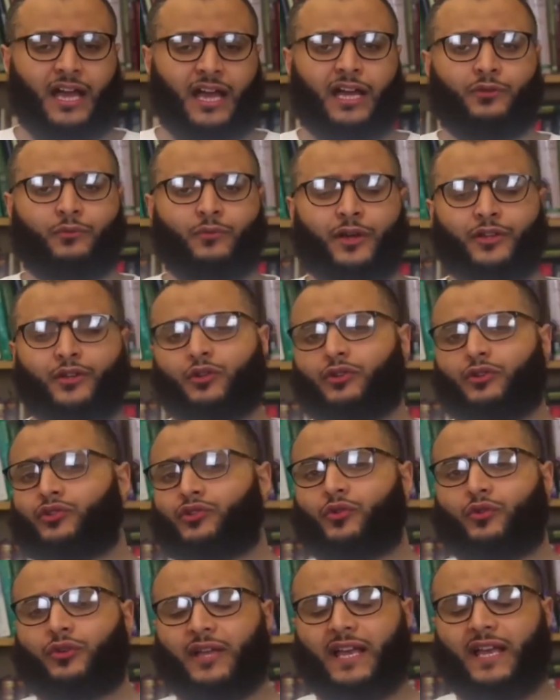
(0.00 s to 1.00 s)
and we're not
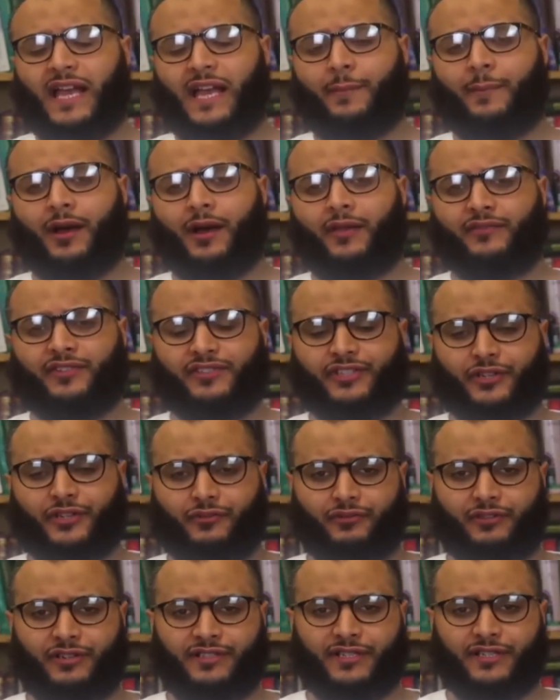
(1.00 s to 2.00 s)
talking about the
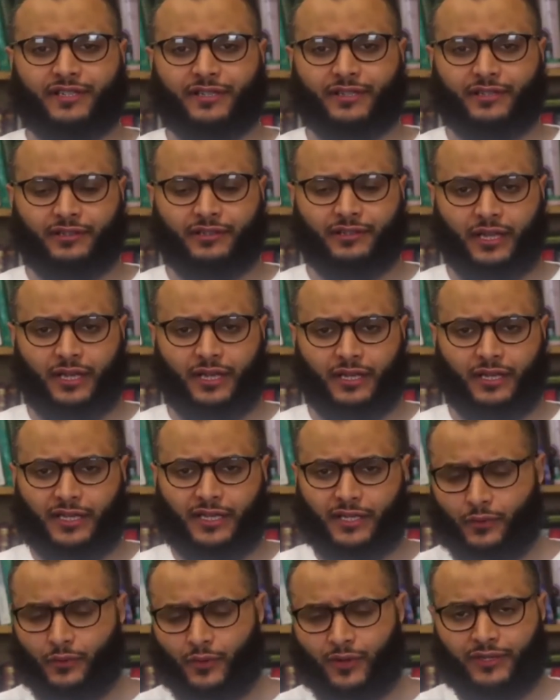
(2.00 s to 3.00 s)
secreted uh,
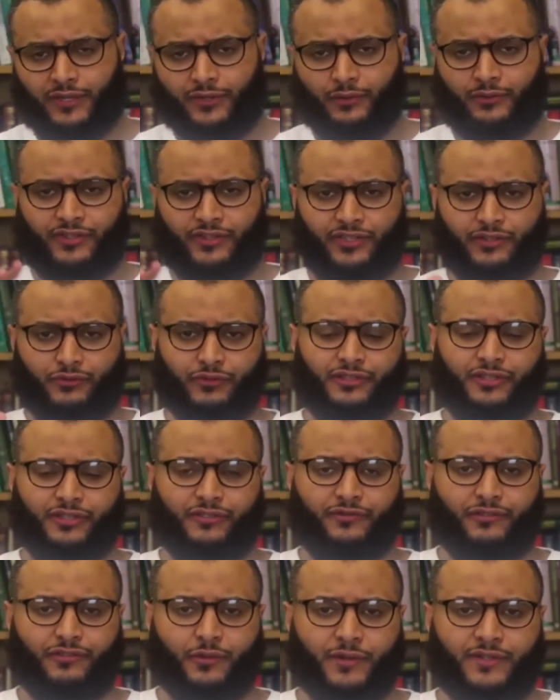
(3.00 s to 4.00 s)
liquid or the
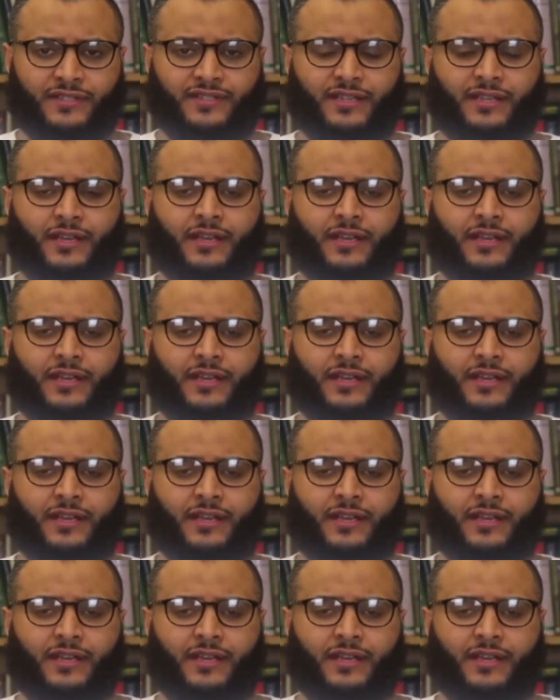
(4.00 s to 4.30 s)
secreted fluid,